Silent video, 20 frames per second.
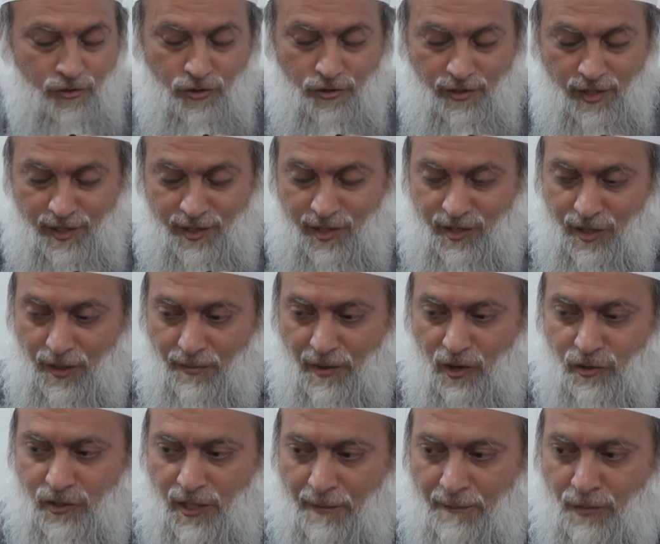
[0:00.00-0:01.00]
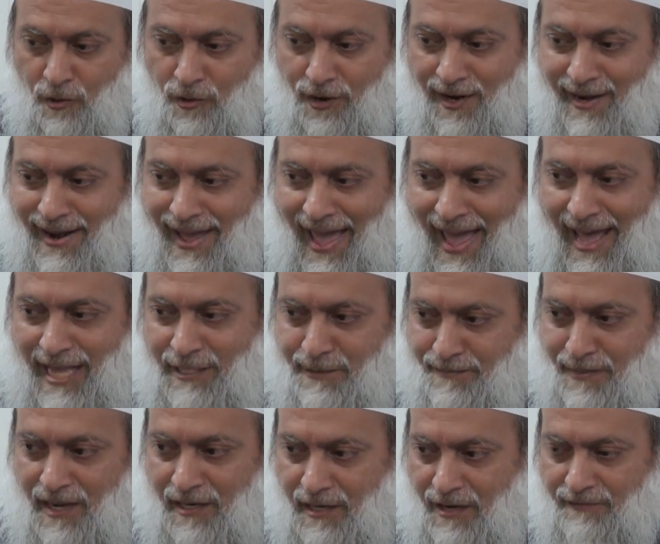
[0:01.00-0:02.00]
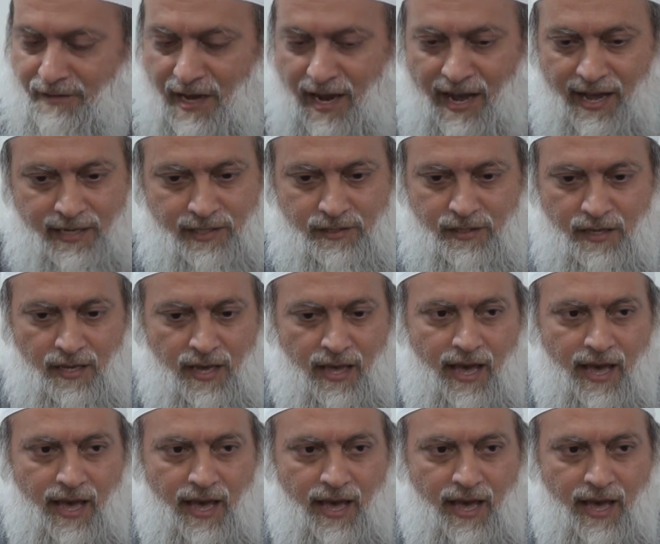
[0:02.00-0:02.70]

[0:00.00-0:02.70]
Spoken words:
So this is the most important aspect of the Hajj.